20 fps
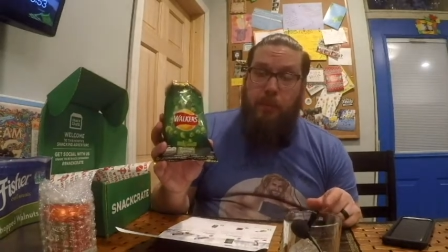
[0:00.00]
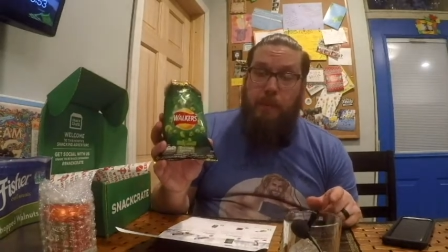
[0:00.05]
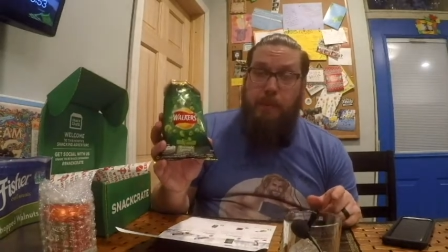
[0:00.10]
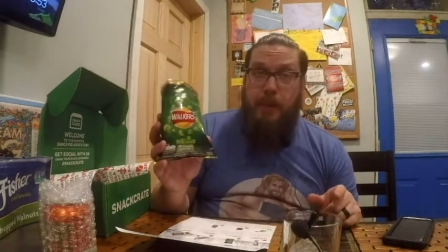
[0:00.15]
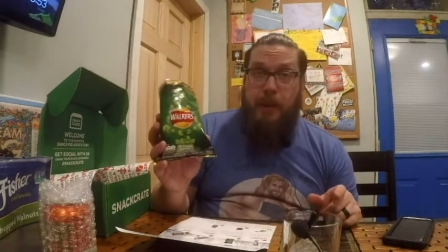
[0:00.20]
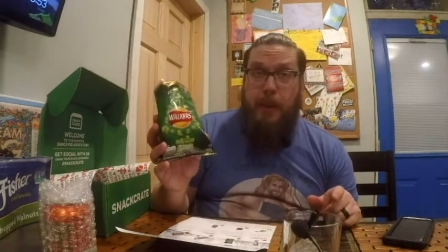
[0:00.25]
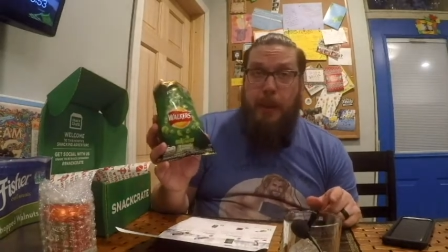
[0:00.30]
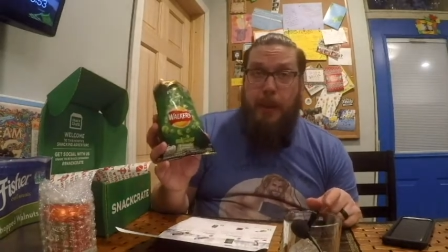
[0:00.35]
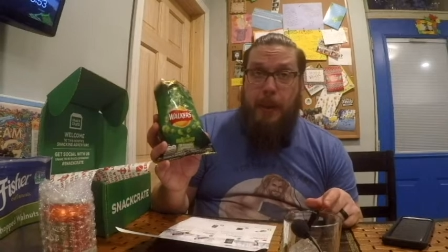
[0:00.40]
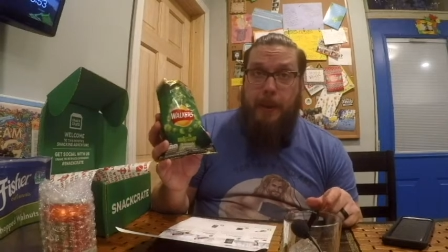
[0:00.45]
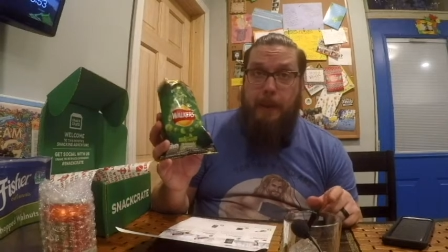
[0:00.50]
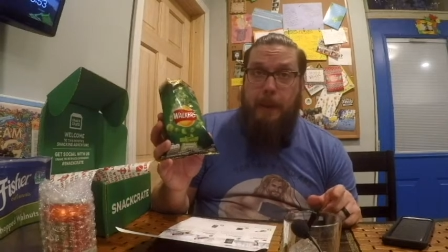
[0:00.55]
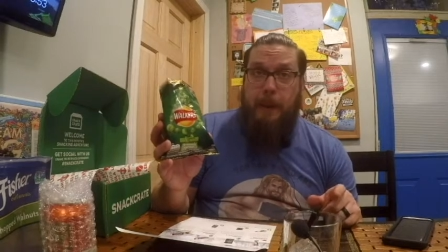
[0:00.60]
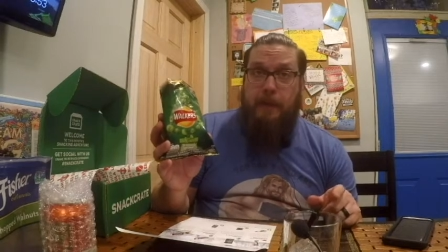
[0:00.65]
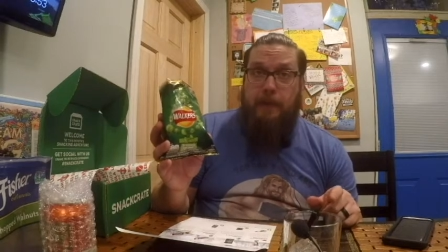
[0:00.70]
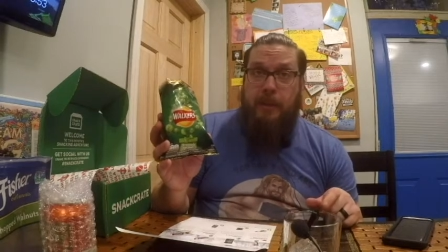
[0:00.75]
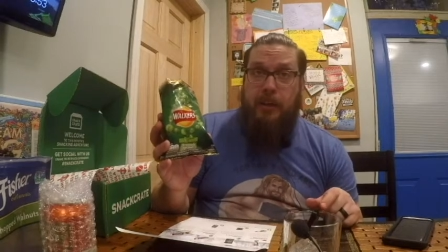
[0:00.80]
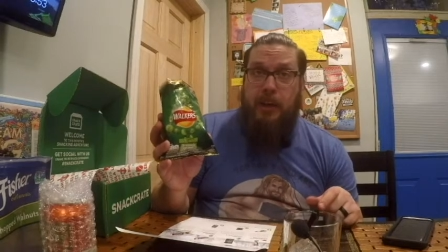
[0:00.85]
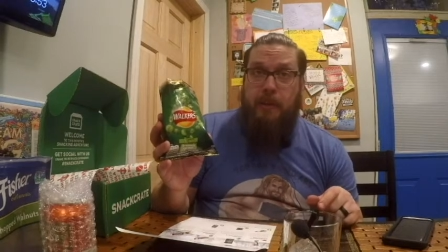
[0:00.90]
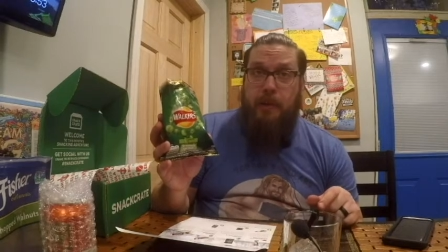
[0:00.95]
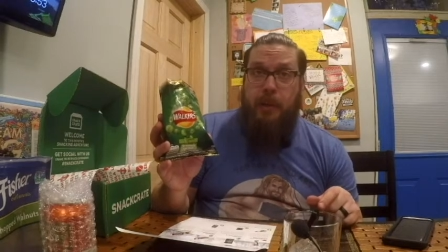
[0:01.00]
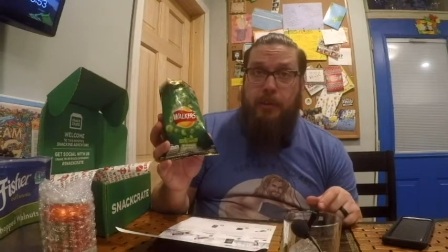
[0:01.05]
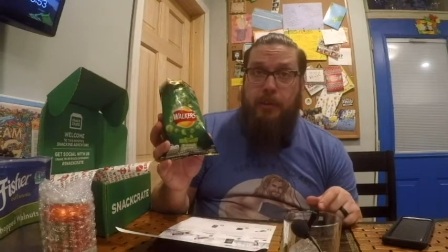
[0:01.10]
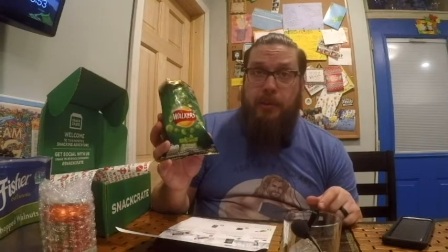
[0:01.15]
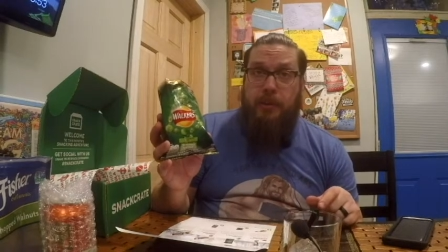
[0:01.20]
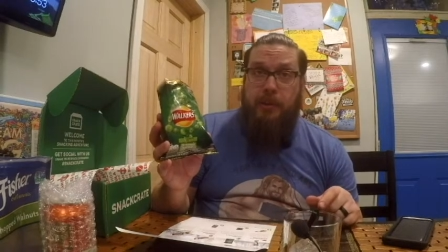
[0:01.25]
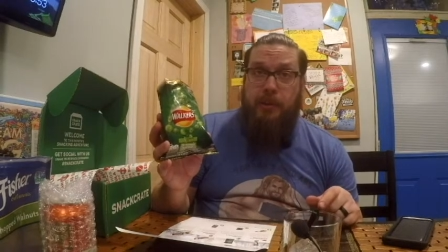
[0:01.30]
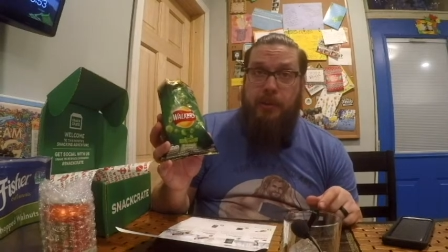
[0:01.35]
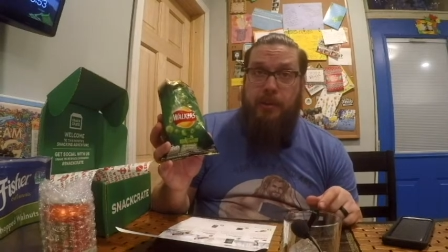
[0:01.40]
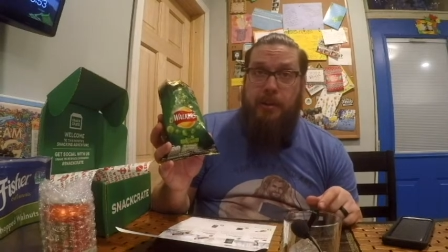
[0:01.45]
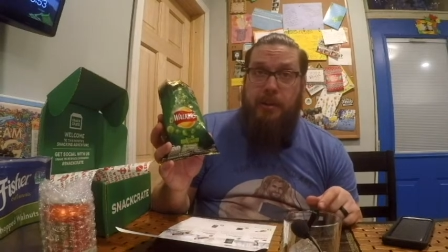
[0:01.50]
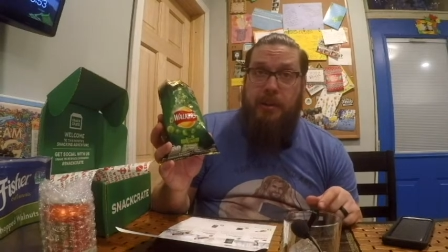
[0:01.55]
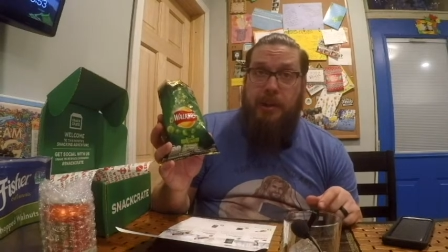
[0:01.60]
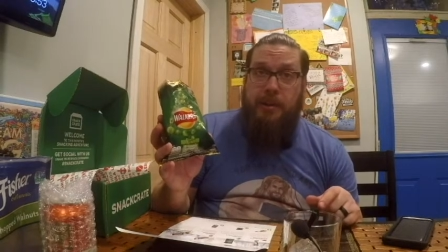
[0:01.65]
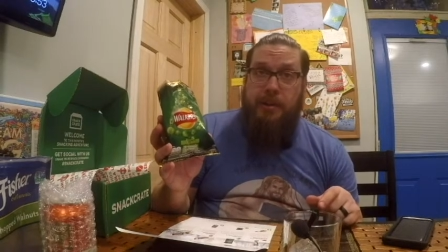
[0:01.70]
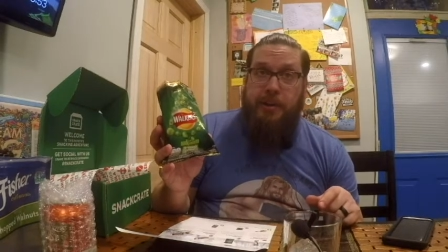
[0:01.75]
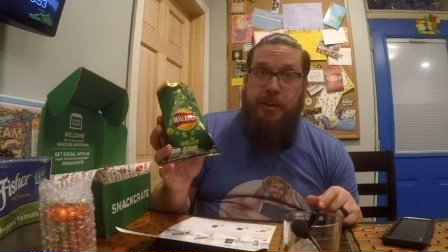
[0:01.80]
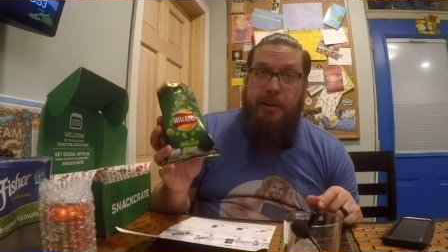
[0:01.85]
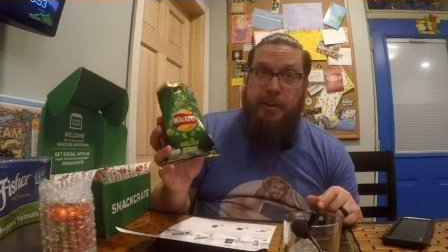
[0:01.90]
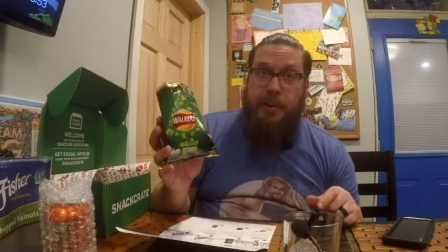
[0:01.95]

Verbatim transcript: But if it came out once a year around holiday